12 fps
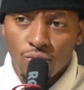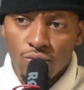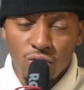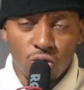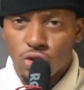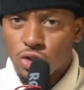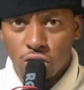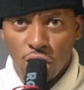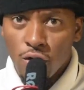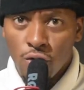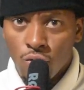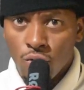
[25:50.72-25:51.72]
you
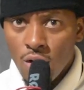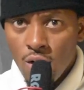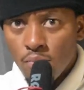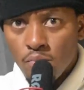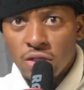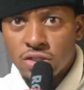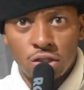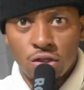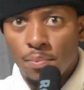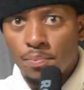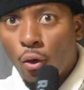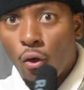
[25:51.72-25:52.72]
still missing
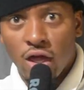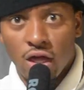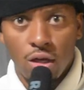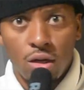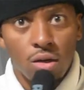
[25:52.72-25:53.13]
the point.